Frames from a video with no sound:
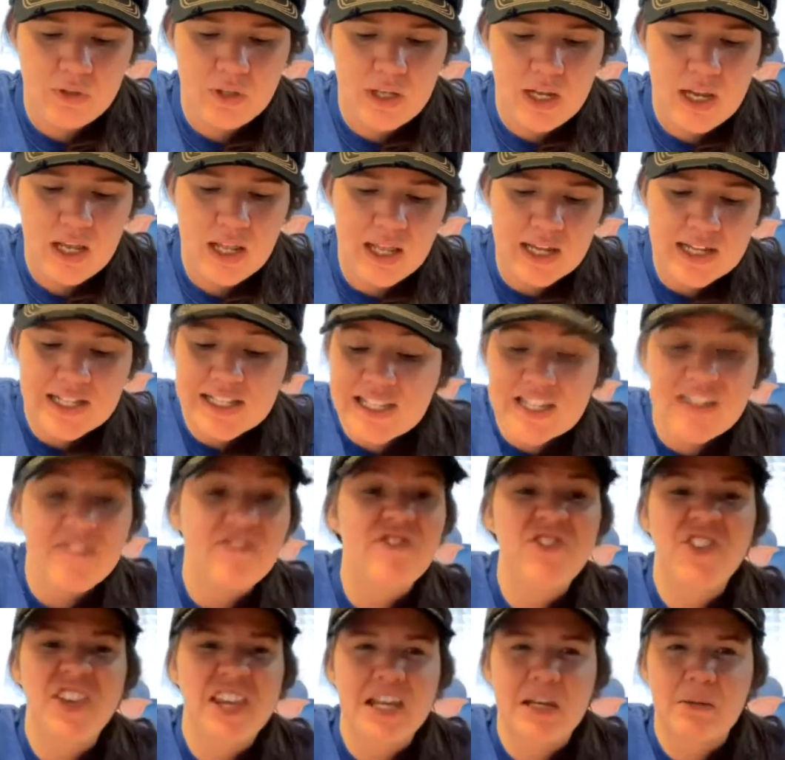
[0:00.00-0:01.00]
He likes to
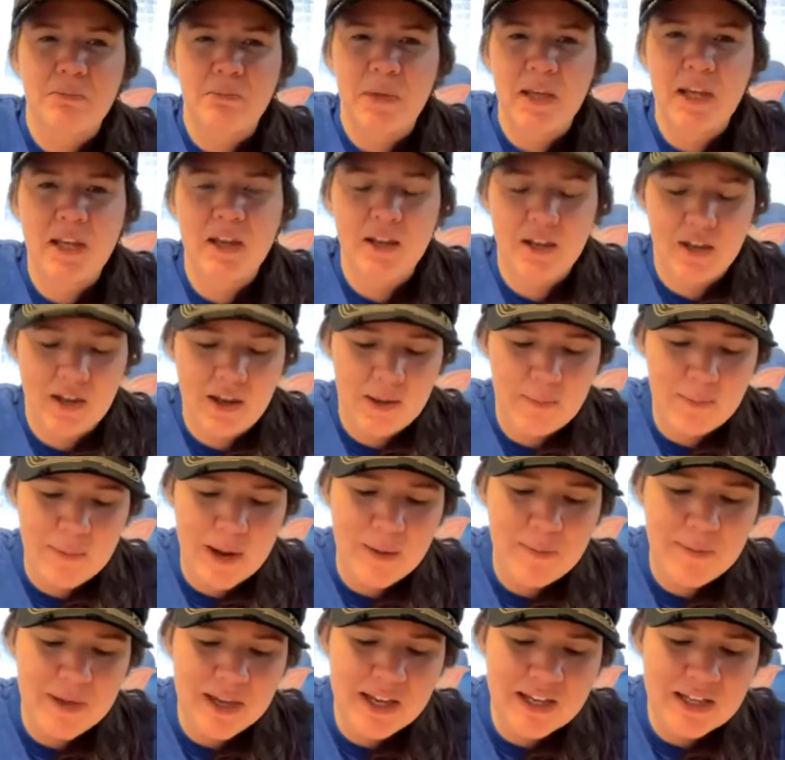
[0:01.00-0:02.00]
feed me. And
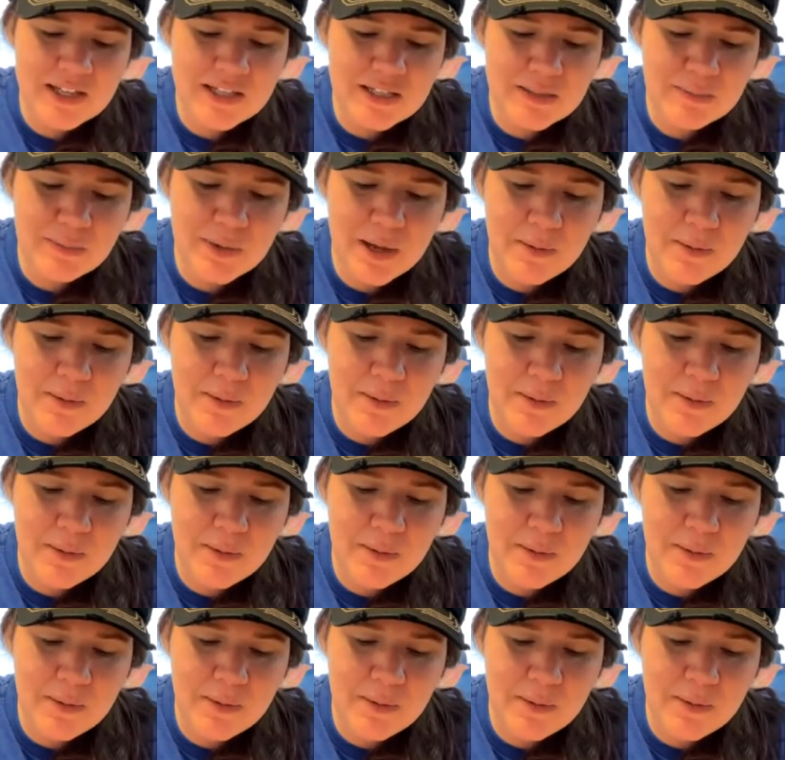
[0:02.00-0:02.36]
my biggest